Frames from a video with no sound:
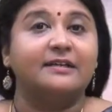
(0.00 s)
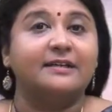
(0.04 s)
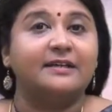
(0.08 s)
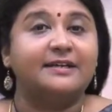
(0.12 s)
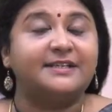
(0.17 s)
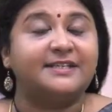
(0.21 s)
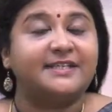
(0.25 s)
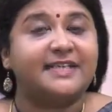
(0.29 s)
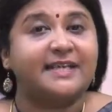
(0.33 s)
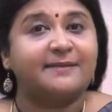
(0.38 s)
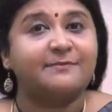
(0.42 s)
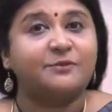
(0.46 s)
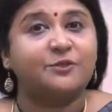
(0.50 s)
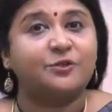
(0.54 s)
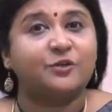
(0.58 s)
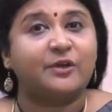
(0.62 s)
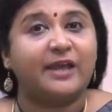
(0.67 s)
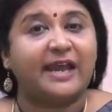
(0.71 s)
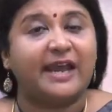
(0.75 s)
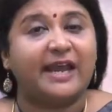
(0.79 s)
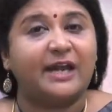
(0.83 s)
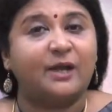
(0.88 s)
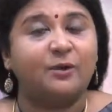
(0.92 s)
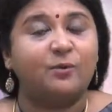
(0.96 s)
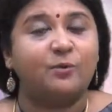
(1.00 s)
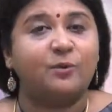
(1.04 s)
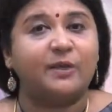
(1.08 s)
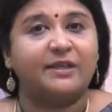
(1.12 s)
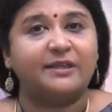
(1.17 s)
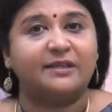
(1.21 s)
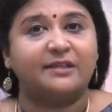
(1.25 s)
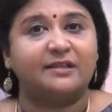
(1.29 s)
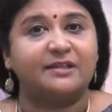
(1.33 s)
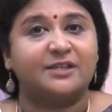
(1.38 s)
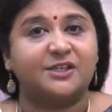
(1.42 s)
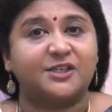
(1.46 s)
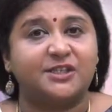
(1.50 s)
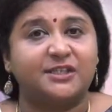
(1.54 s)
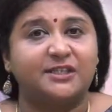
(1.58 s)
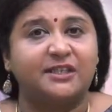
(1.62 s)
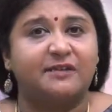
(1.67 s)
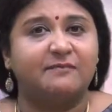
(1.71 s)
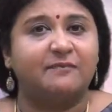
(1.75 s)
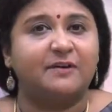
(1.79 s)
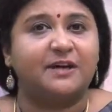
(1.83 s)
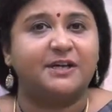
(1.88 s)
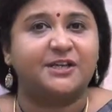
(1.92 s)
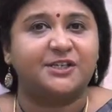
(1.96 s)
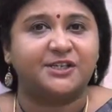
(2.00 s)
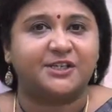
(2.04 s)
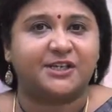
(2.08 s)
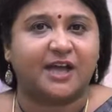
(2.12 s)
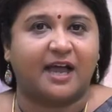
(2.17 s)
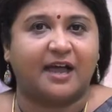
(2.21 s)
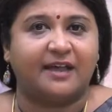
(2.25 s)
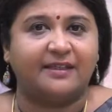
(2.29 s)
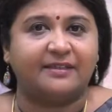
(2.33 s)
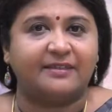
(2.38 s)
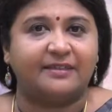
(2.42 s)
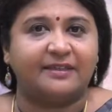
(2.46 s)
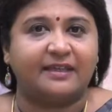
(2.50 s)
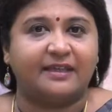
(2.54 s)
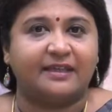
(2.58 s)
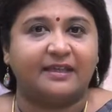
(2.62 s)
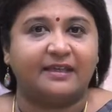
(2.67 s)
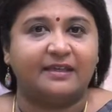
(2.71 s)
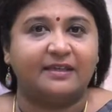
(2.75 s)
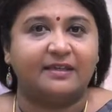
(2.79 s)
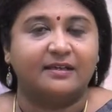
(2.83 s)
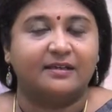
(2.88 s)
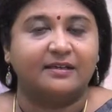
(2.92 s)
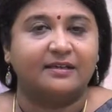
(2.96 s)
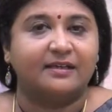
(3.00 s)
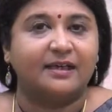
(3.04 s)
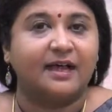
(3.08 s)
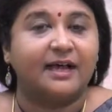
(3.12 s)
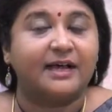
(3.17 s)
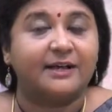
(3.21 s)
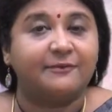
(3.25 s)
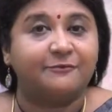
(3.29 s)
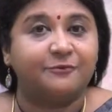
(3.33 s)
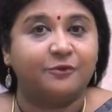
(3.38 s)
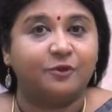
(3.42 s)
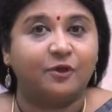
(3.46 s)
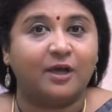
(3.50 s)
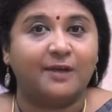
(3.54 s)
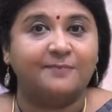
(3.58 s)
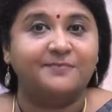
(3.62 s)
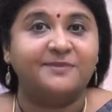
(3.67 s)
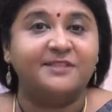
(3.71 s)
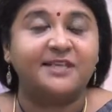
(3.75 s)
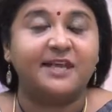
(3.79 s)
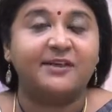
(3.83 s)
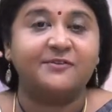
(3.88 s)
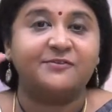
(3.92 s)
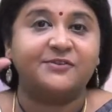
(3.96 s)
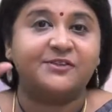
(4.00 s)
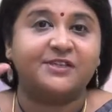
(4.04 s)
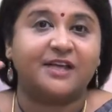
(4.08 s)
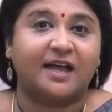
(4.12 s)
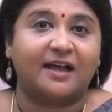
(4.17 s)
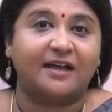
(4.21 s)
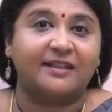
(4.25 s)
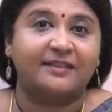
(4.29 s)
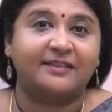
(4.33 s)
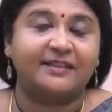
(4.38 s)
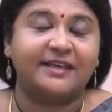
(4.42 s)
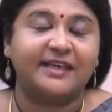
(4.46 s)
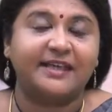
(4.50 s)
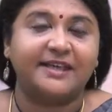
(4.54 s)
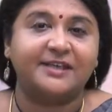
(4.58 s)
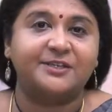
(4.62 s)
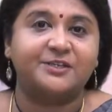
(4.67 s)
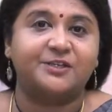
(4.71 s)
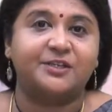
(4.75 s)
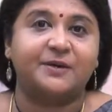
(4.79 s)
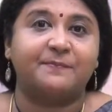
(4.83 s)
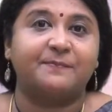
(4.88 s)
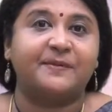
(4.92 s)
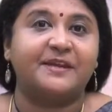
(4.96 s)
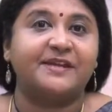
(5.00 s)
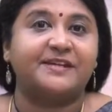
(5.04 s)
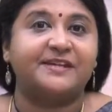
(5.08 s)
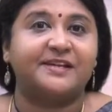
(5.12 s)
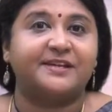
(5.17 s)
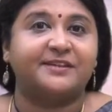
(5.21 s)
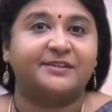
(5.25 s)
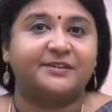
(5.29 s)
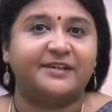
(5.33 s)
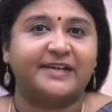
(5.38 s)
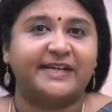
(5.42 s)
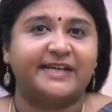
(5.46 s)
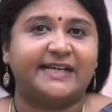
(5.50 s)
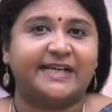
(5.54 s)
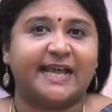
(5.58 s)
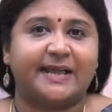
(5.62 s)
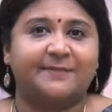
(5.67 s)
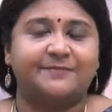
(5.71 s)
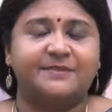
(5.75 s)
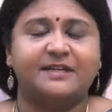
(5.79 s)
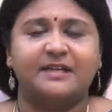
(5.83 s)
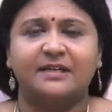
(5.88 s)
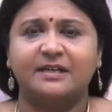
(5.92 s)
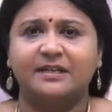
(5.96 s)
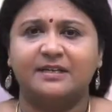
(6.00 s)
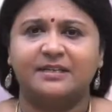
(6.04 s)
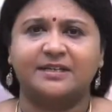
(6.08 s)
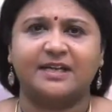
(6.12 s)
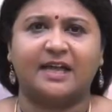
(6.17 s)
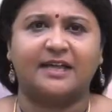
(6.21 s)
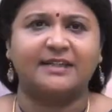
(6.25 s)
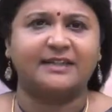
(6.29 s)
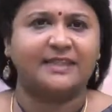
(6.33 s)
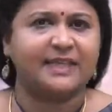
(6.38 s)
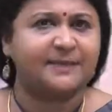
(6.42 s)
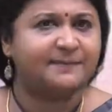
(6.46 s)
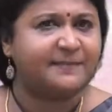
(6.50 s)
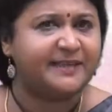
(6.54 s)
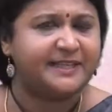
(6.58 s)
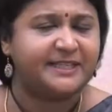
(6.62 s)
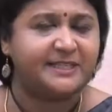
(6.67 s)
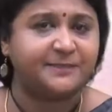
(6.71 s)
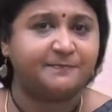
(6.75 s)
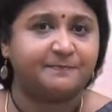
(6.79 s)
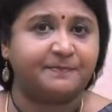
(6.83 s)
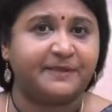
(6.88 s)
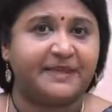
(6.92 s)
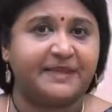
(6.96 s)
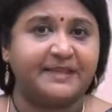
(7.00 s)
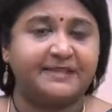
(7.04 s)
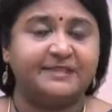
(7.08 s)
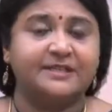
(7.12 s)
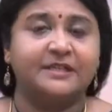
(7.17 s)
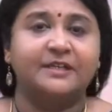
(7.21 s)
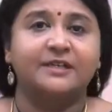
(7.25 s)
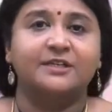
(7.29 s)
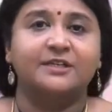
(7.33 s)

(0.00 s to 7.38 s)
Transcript: it seems to end with the word Shanti. And if you observe, Shanti is repeated 3 times. Shanti means peace.